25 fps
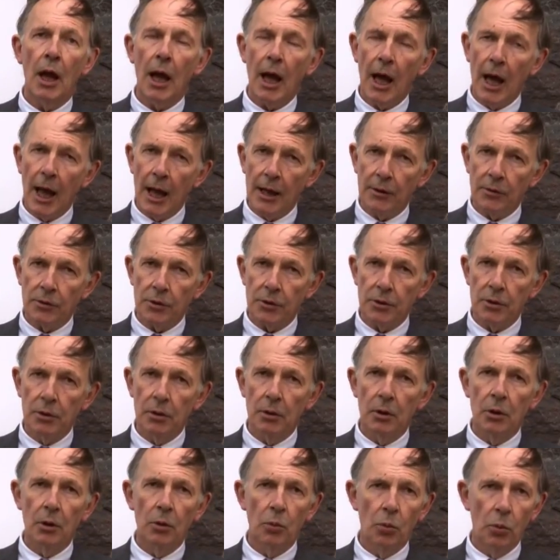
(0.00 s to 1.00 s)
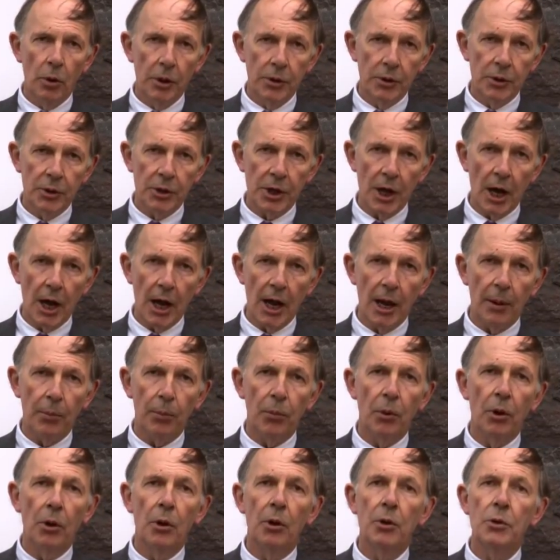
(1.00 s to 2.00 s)
and with time
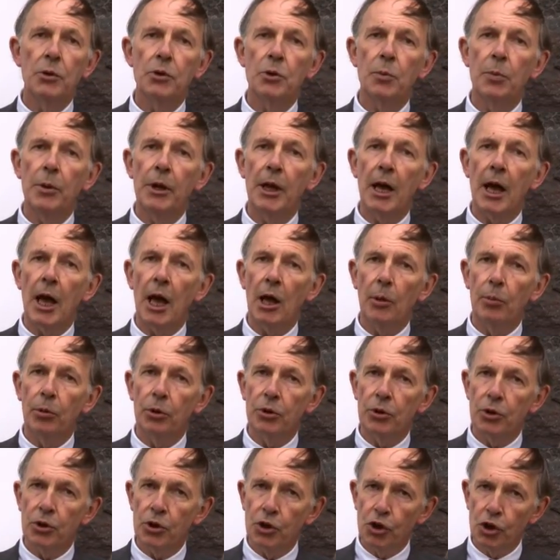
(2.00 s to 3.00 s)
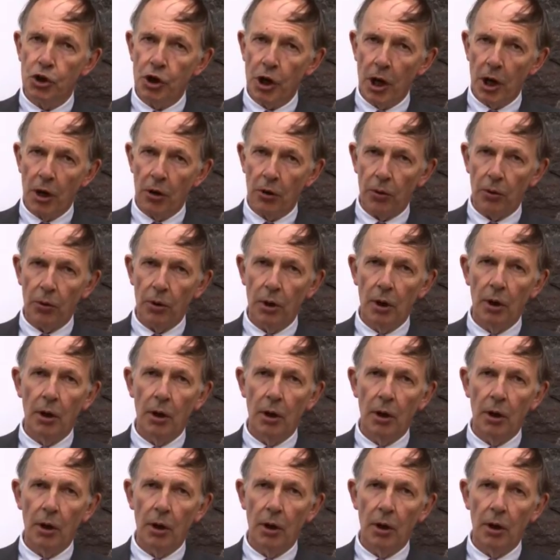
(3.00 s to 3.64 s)
to be able to show